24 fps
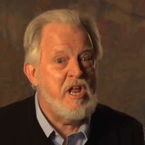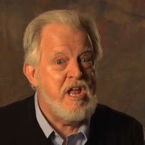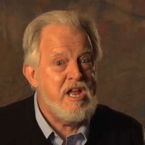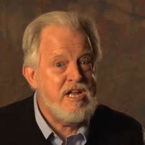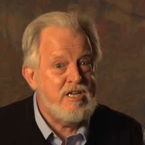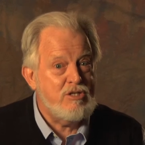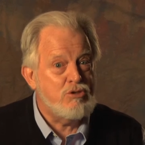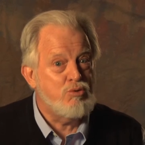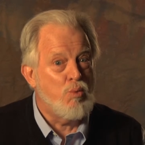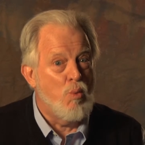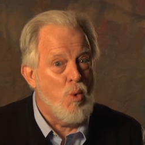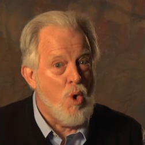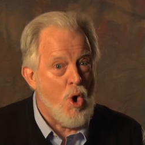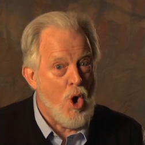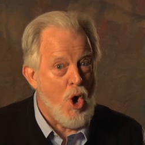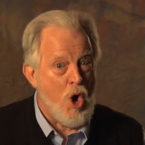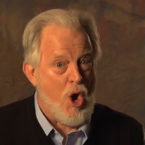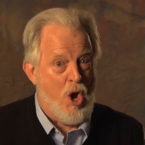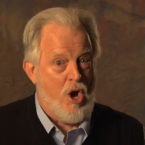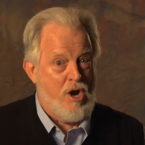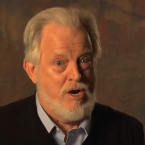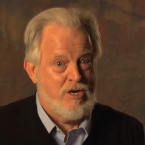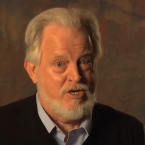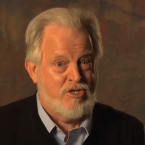his
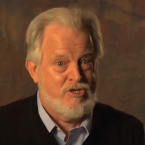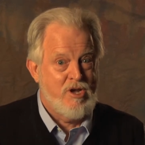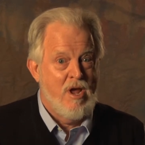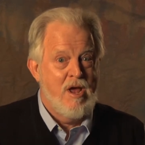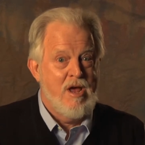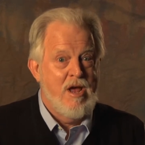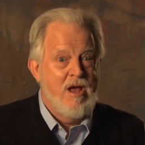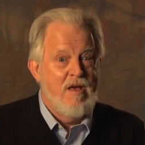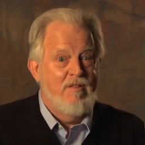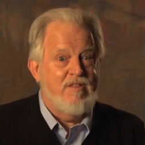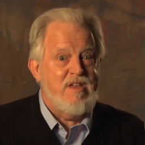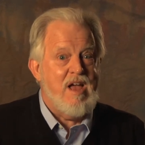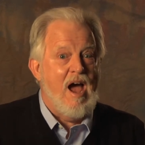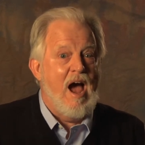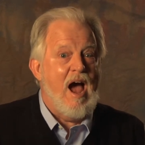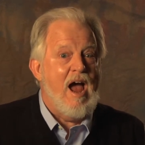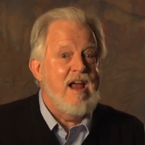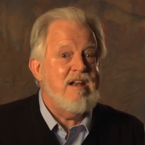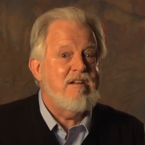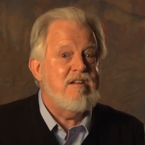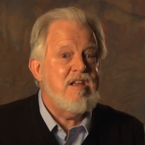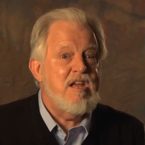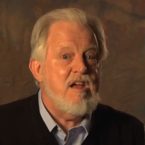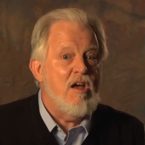words, the
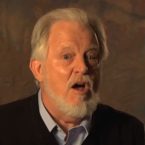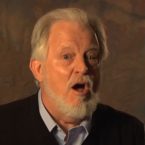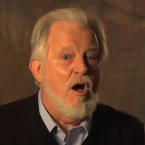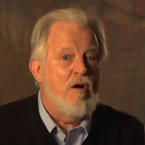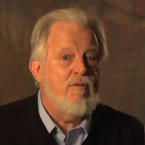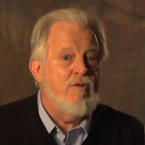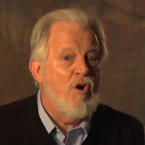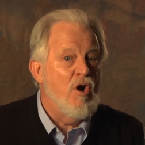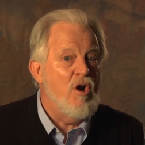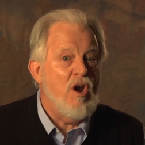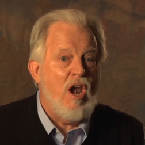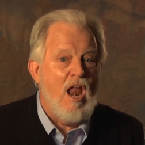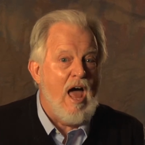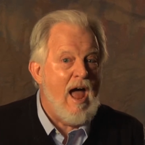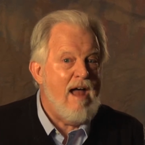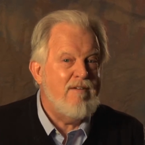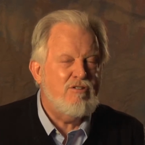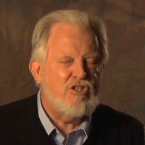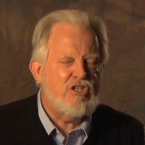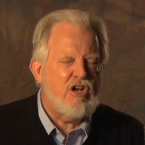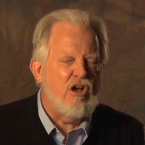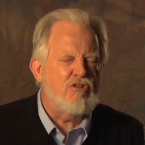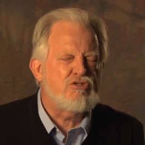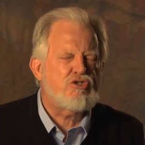idea of her
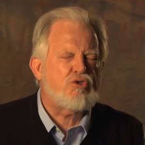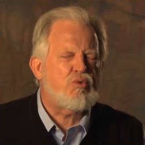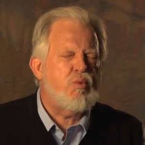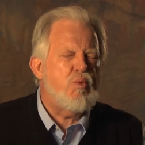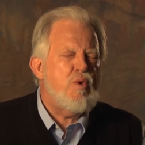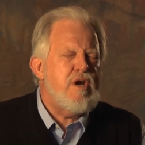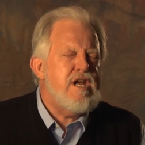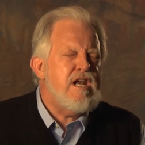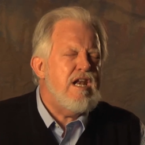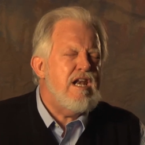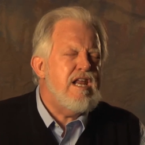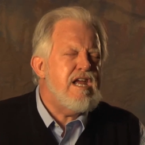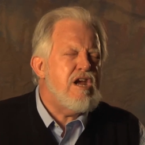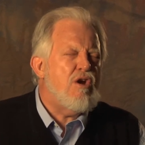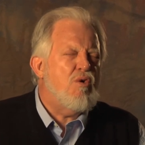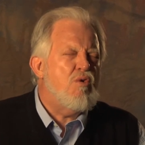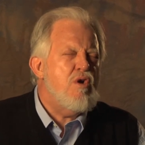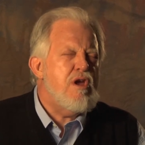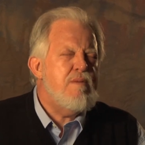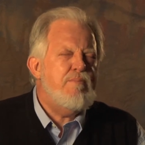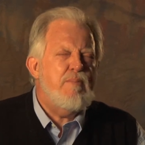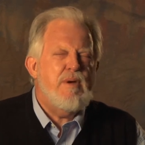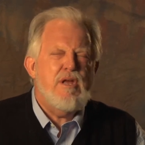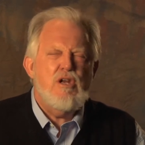life shall sweetly
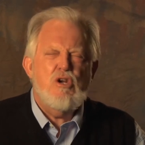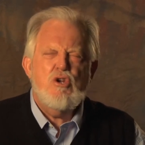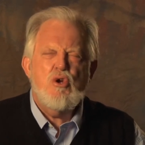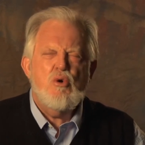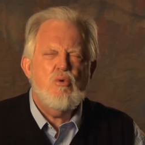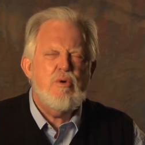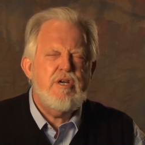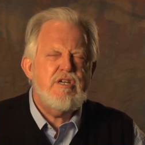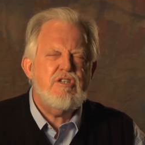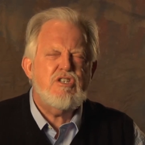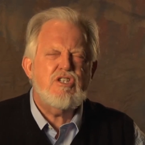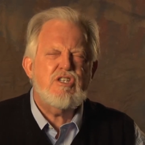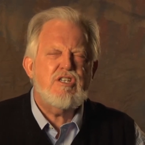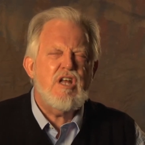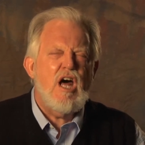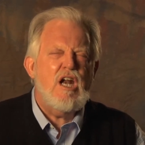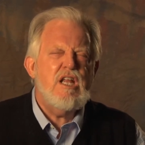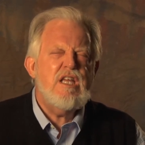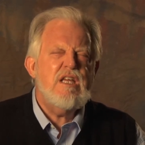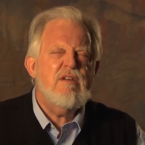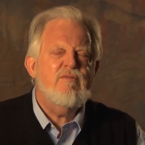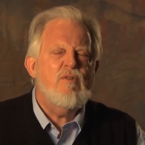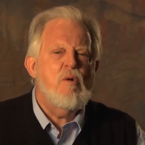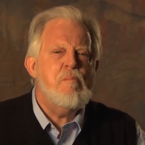creep into his
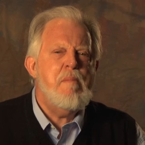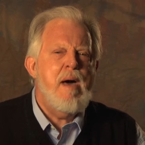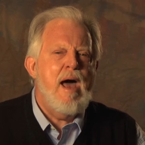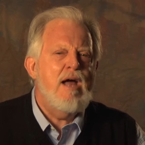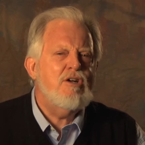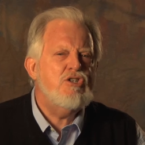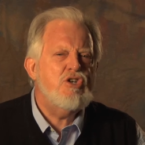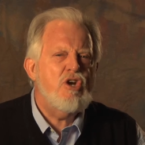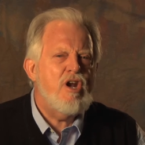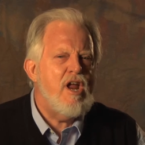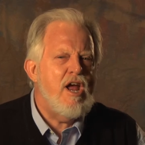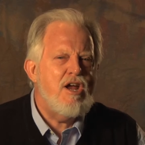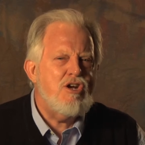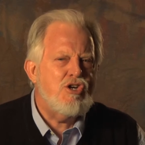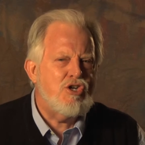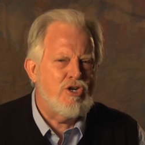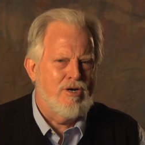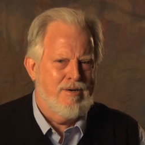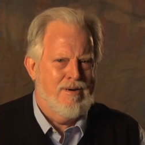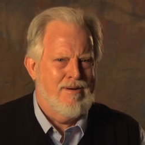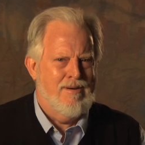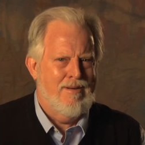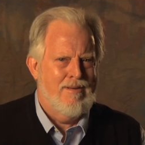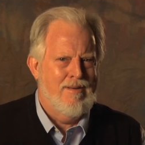study of
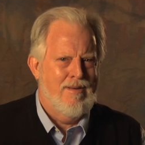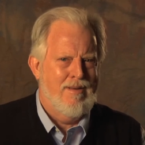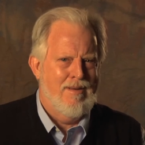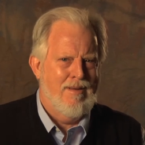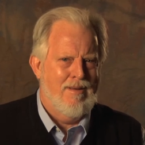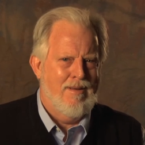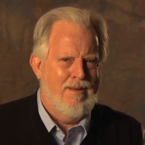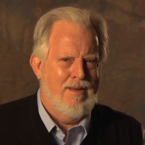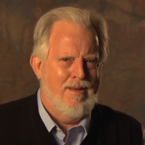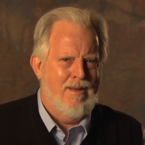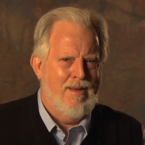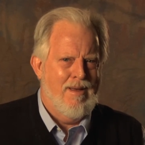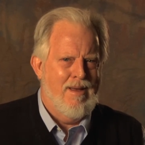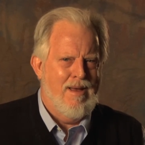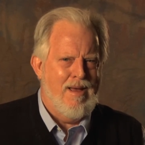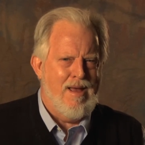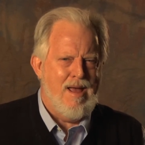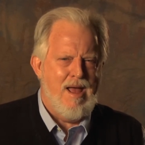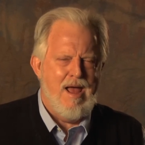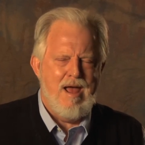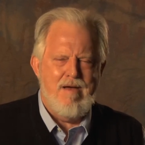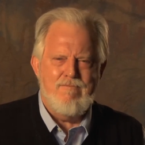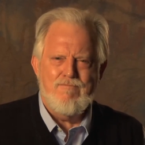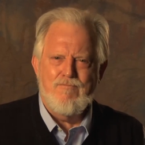imagination.
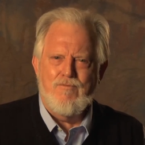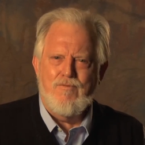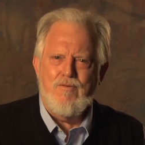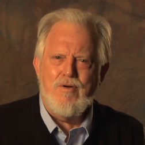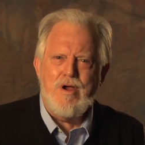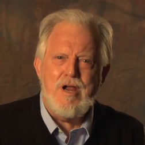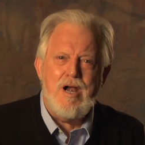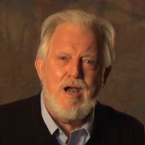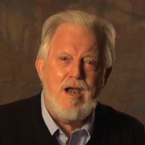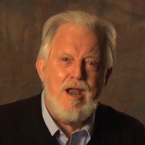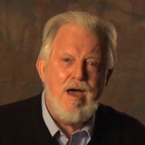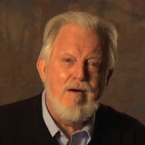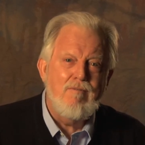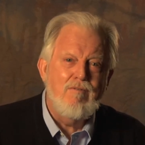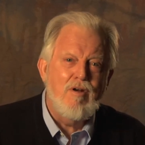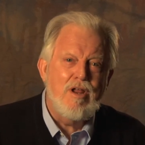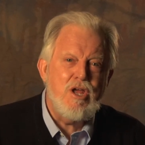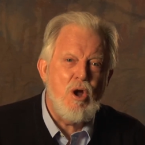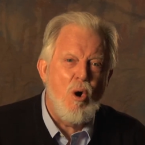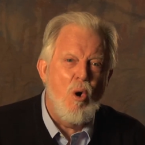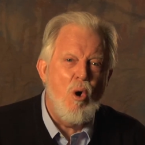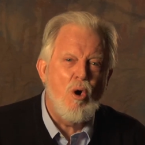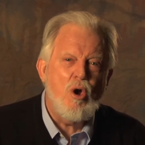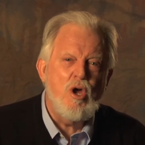Every
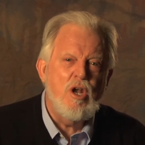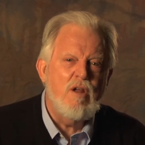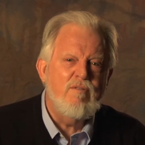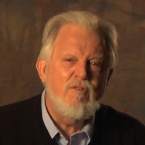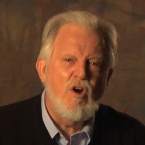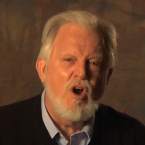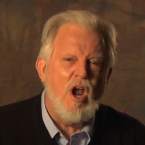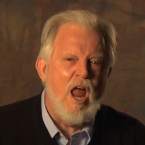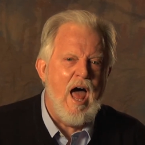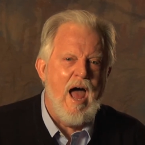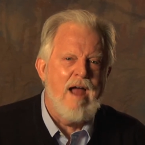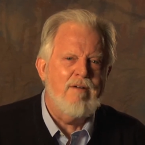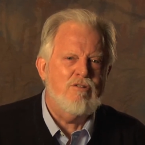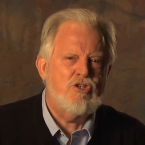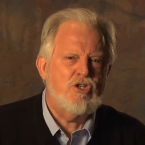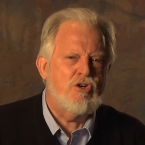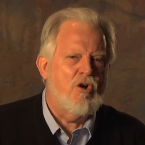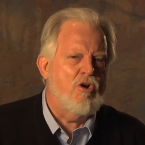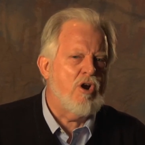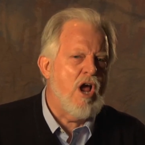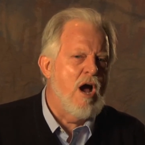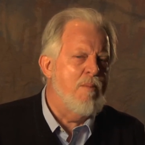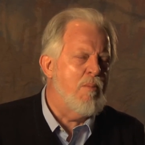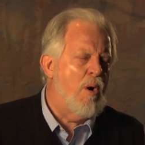lovely organ of her life
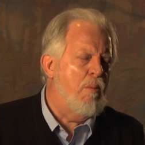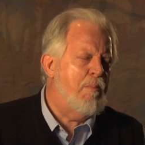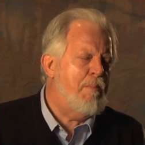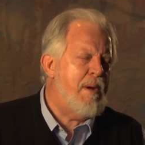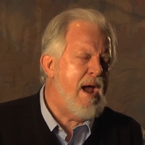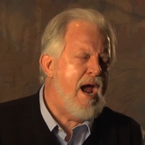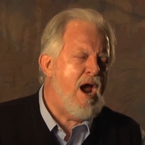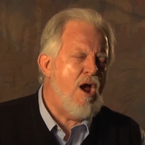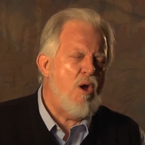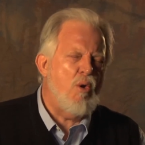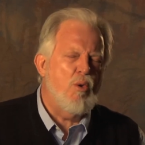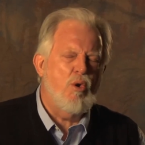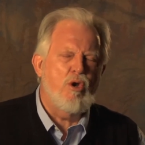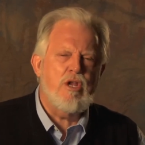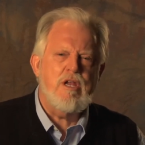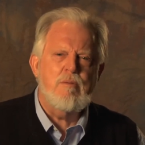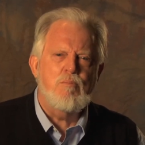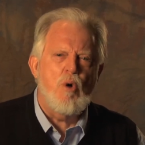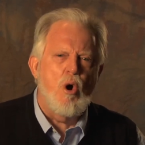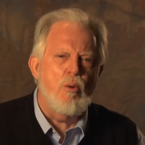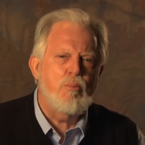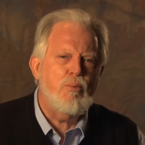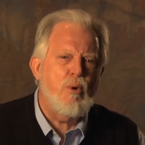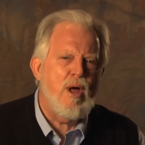shall come apparelled in
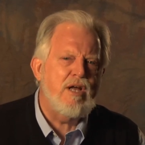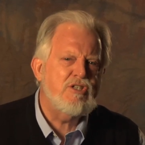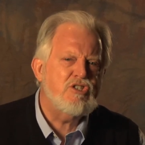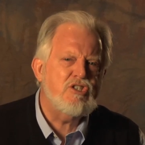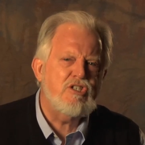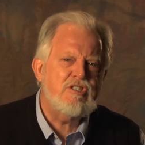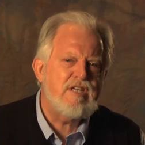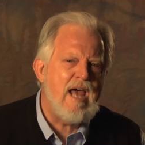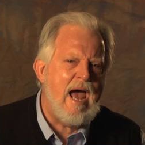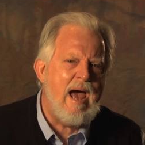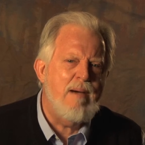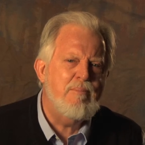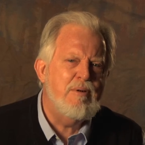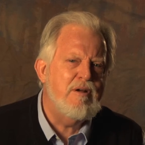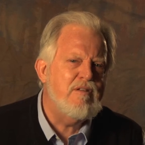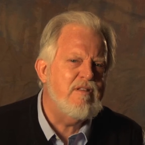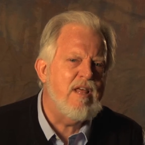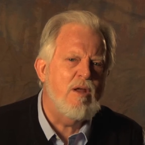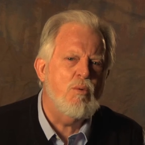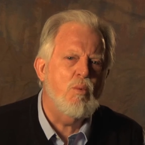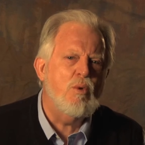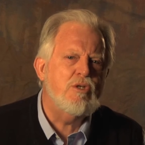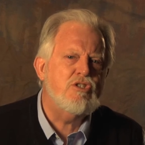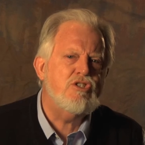more precious habit
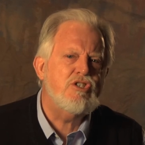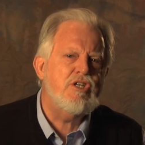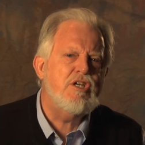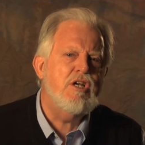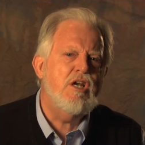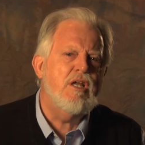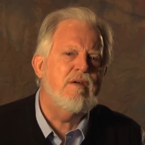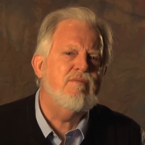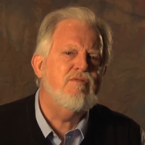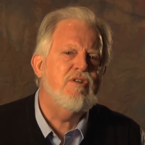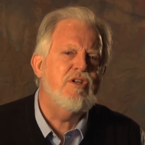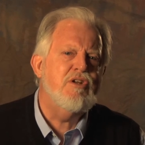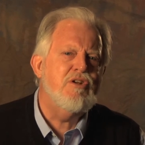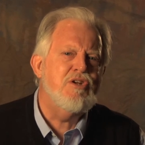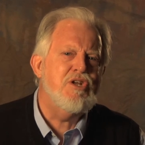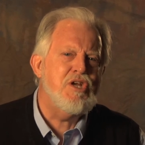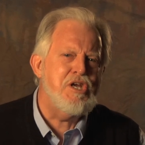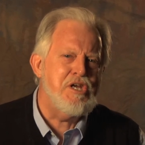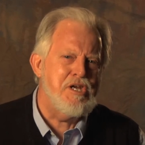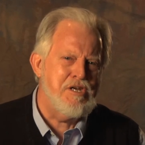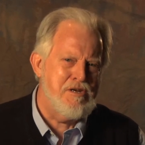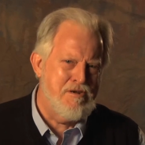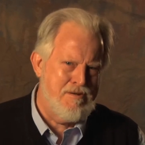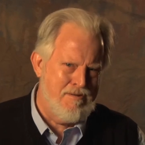than when she lived
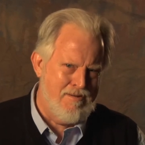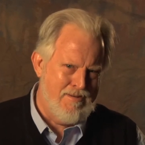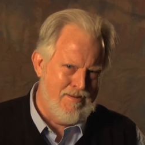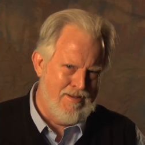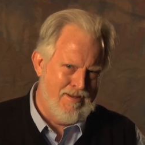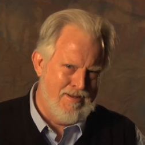indeed.